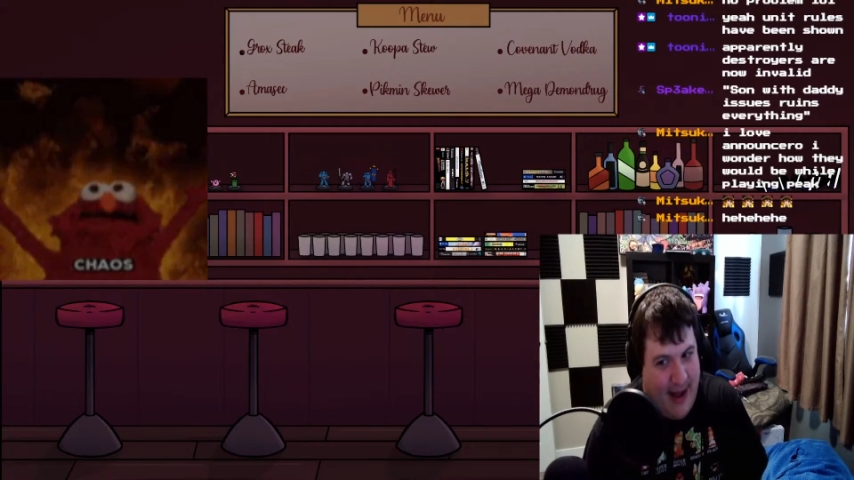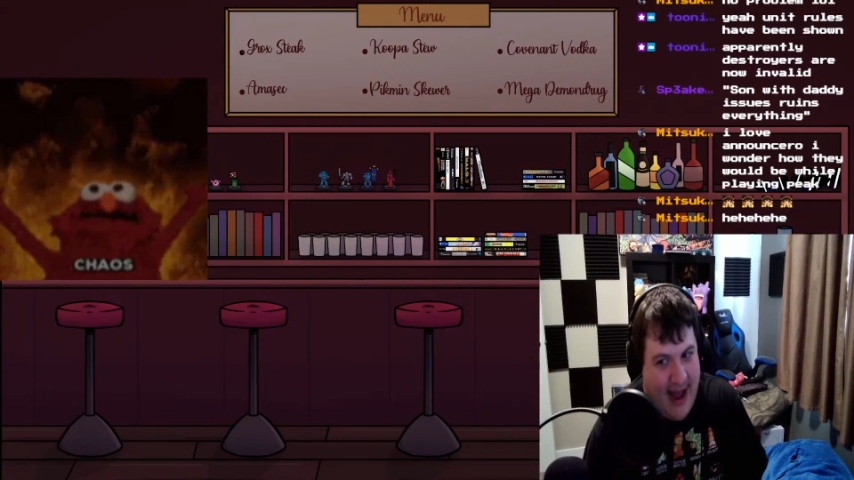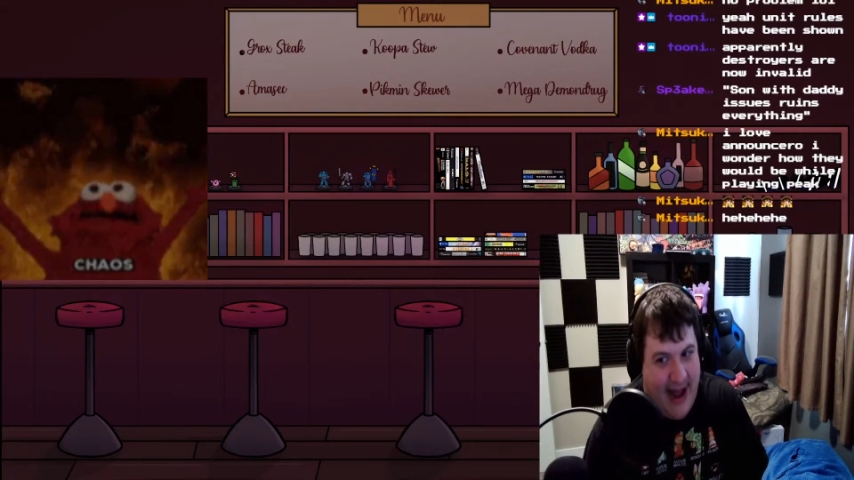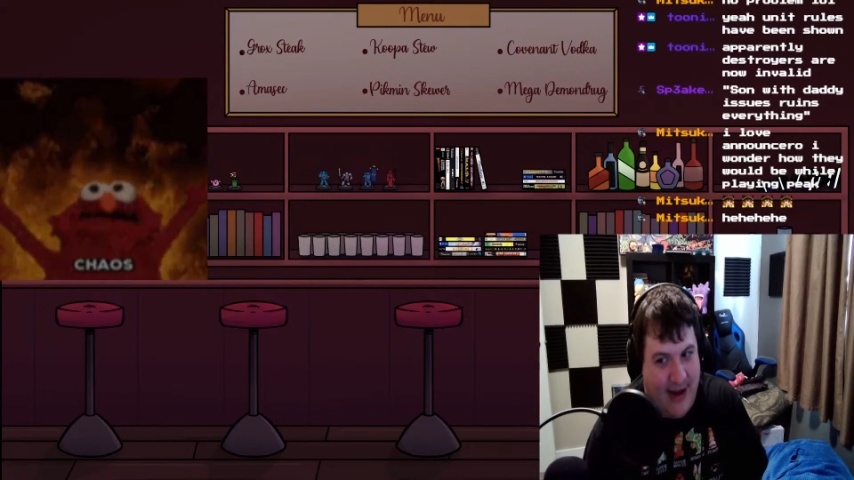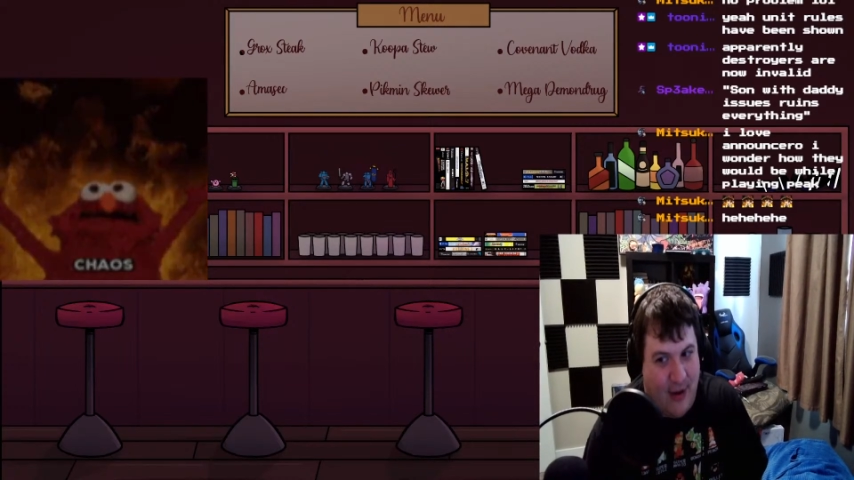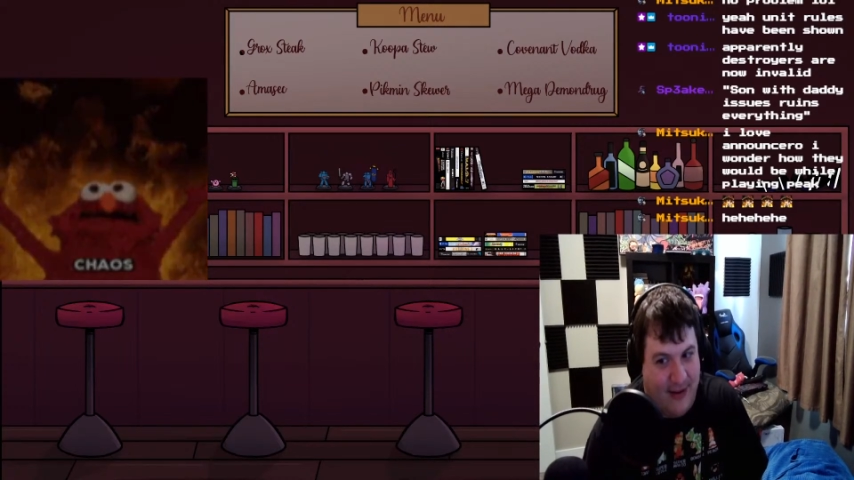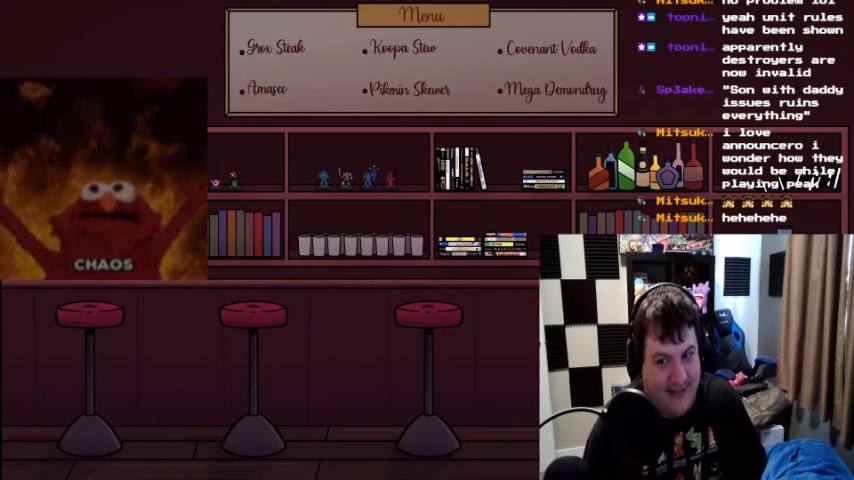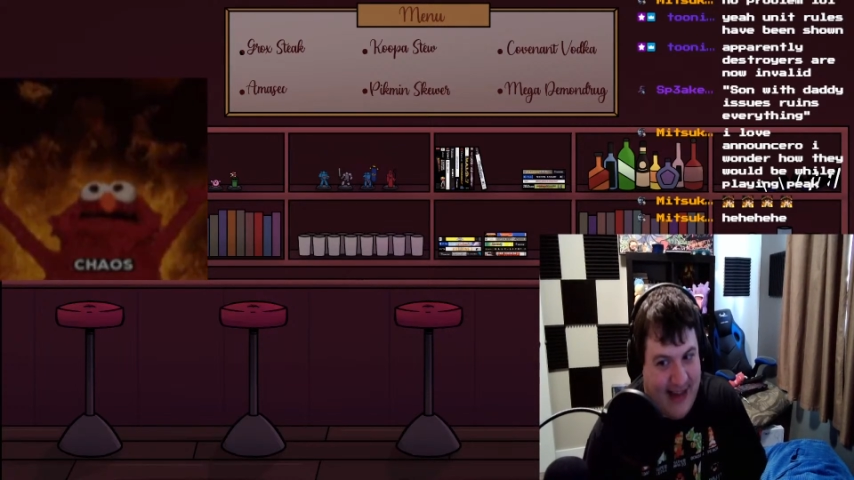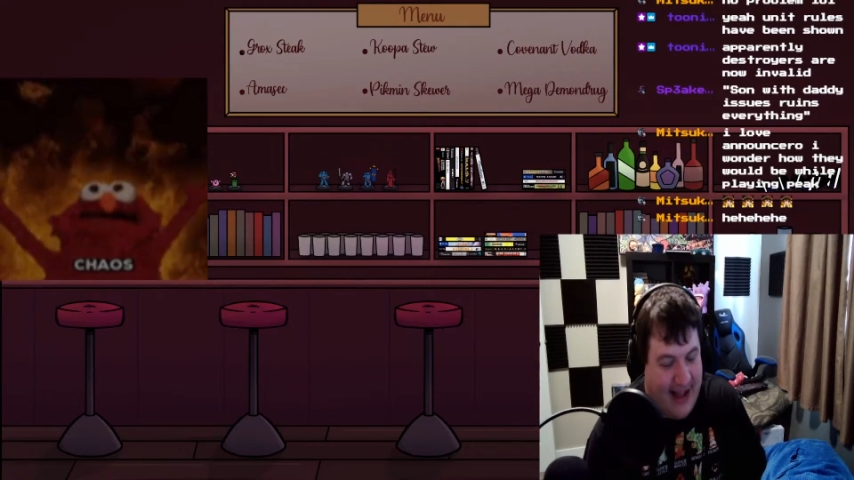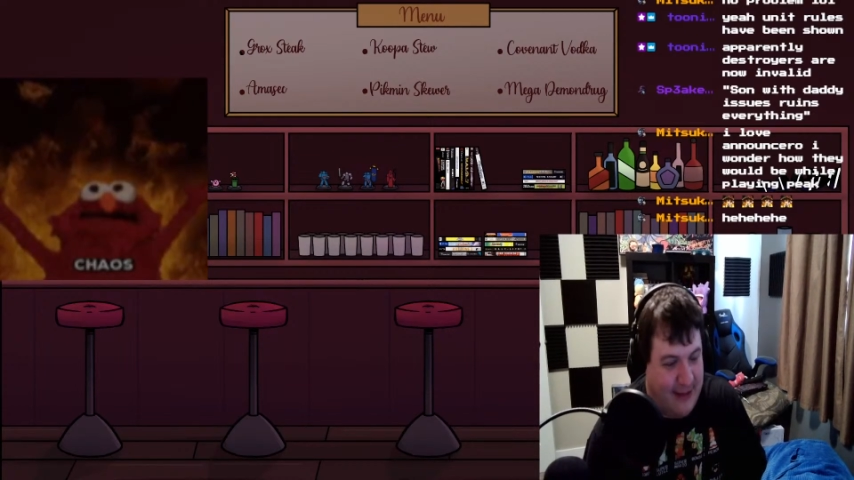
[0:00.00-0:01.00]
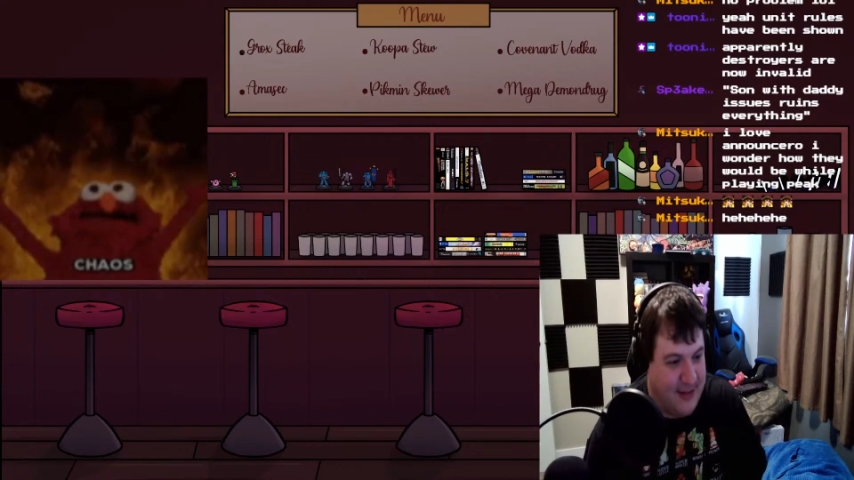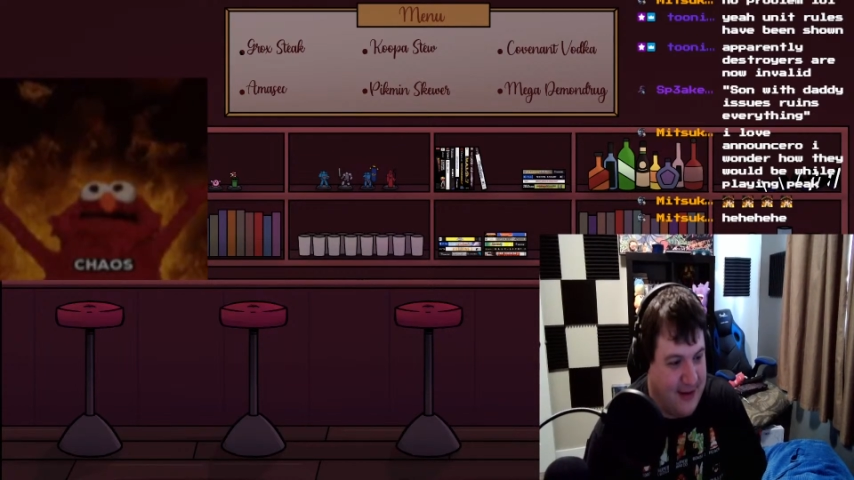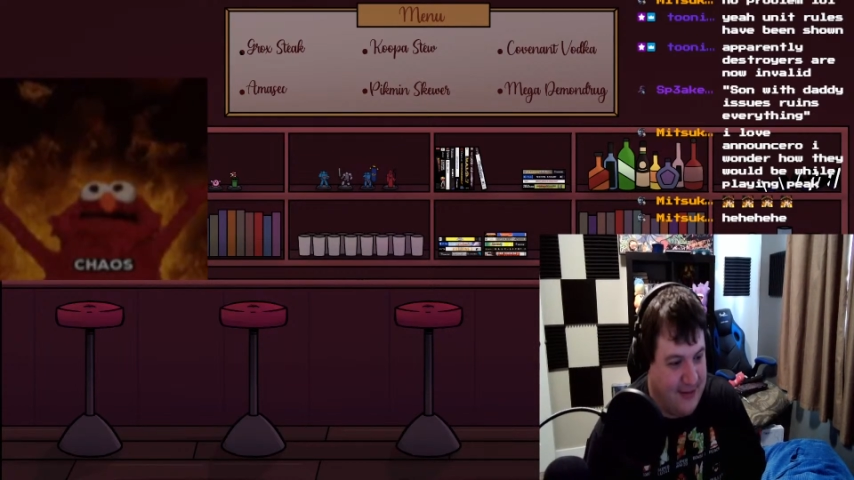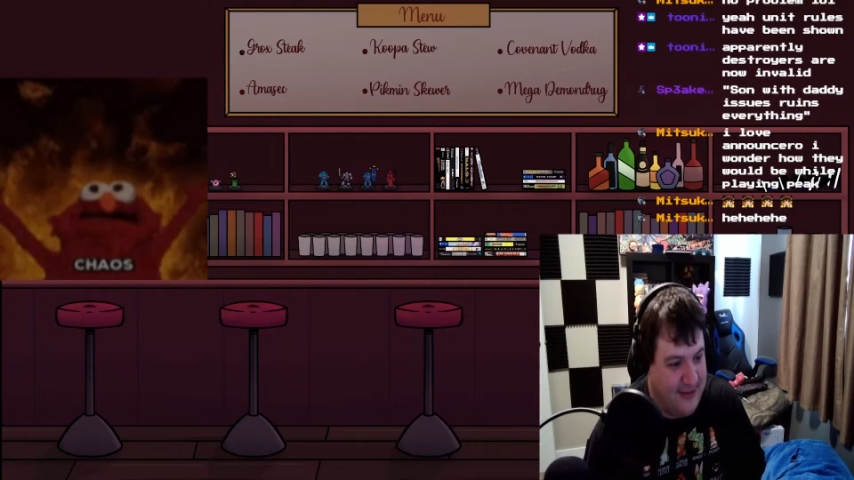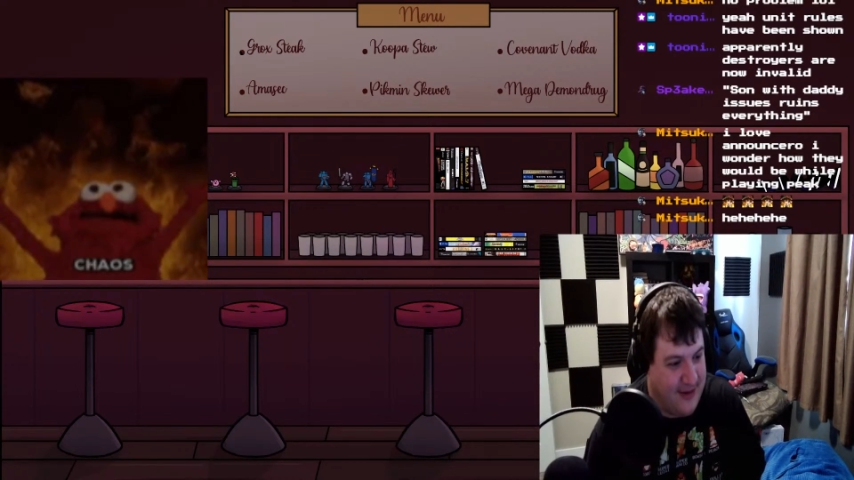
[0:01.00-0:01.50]
I know exactly what
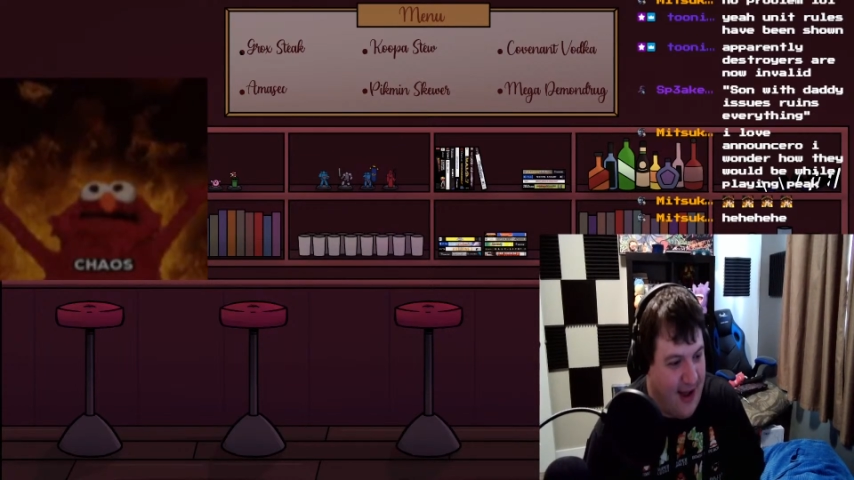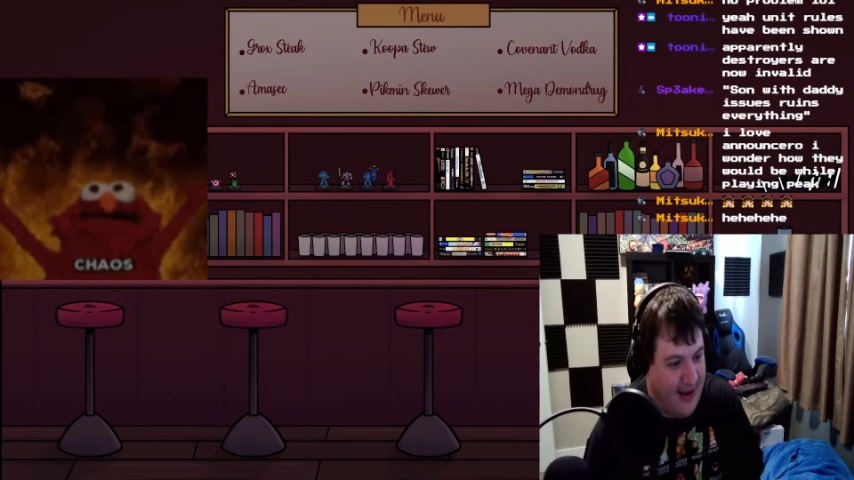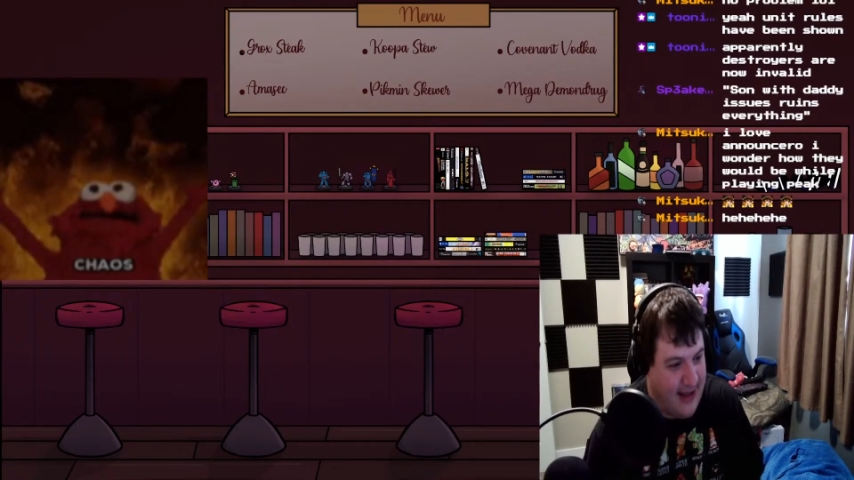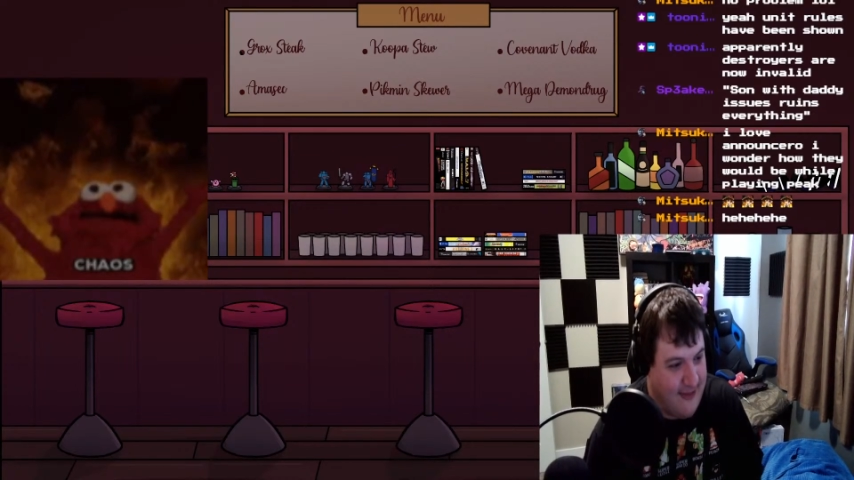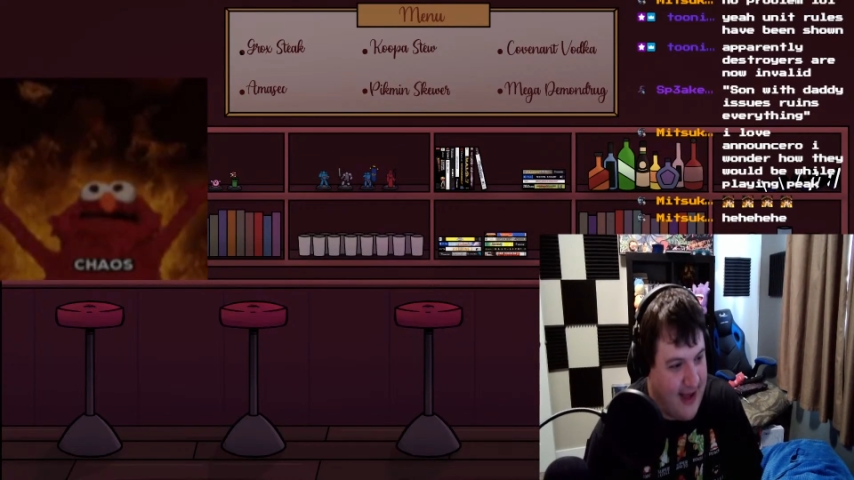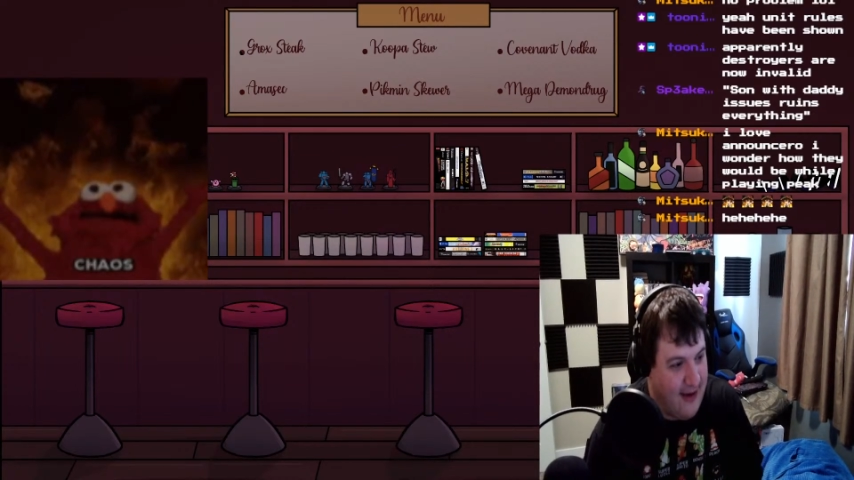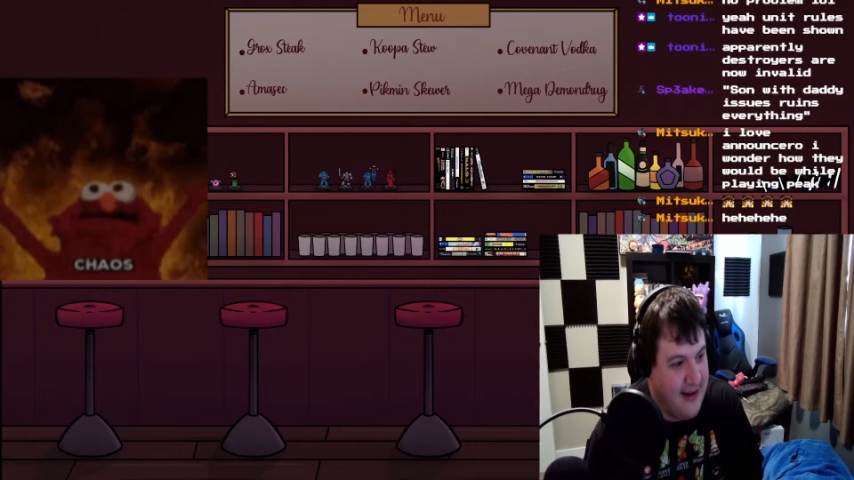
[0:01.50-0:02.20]
they're talking about.